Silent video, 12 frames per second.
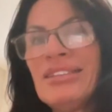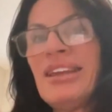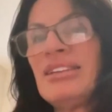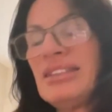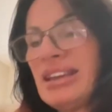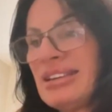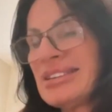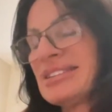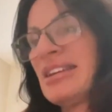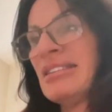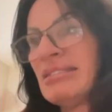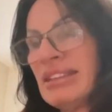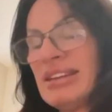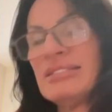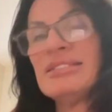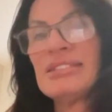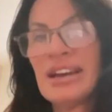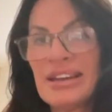Then they can start
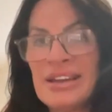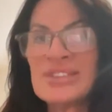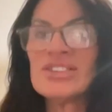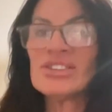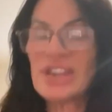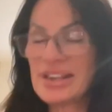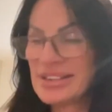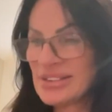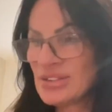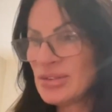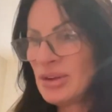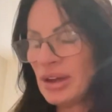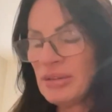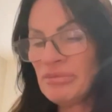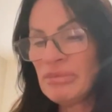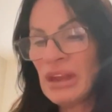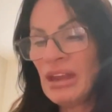learning that exercise and do it.